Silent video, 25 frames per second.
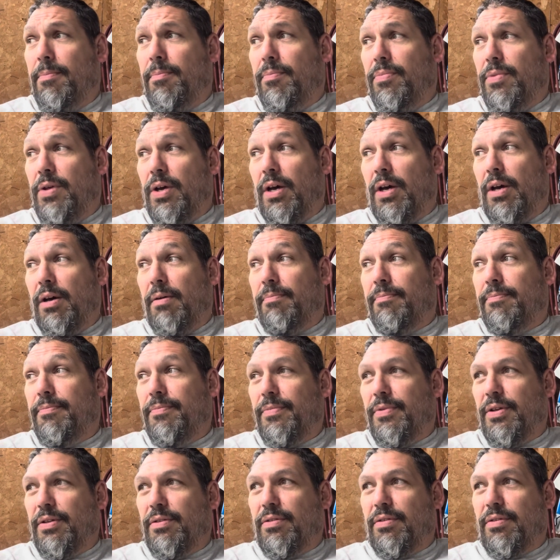
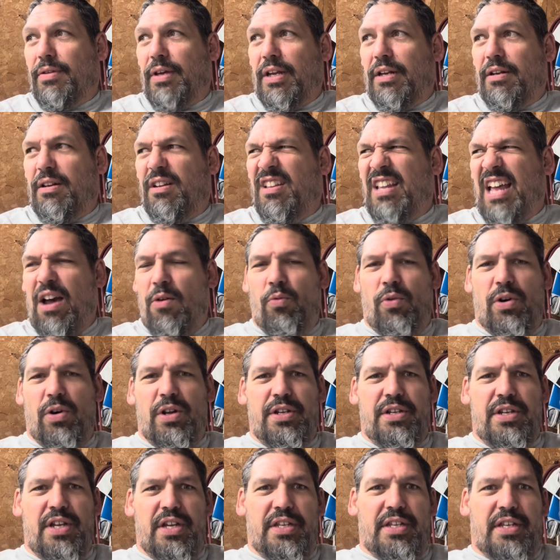That
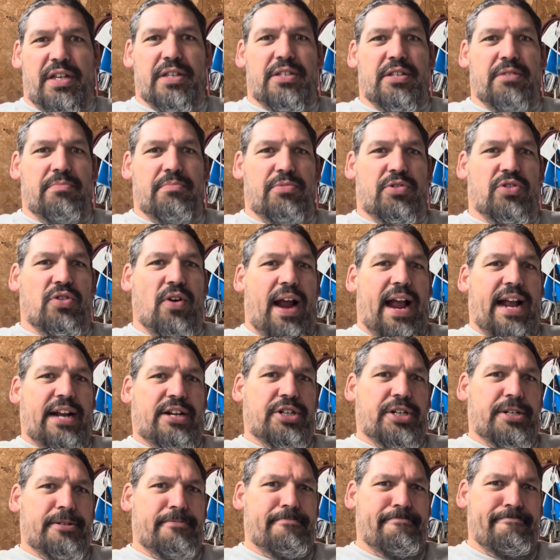one did get some
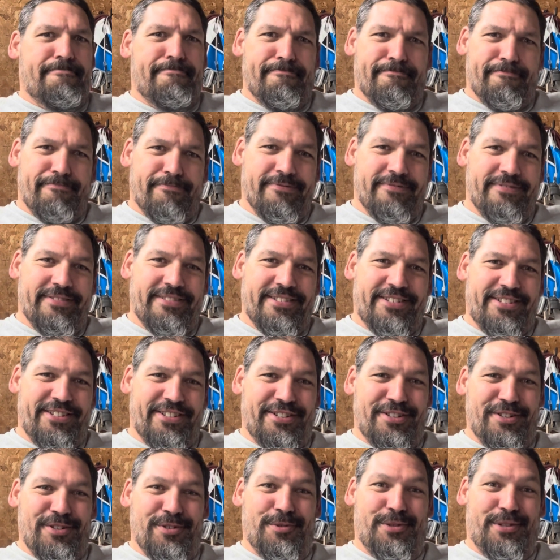traction.
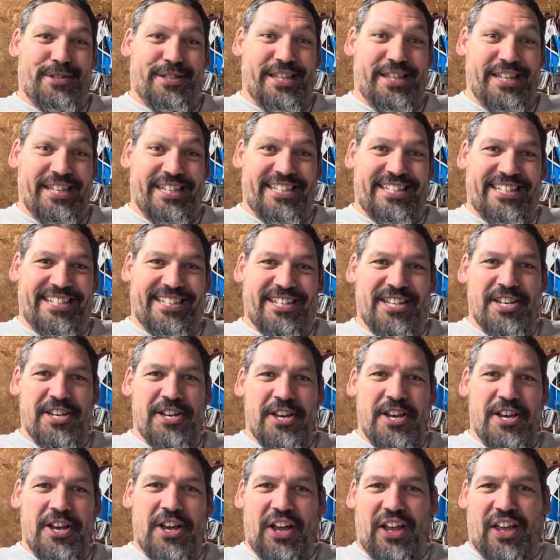So that's
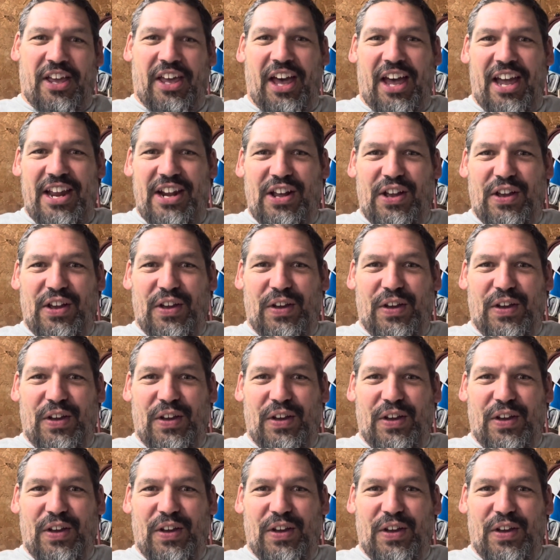kind of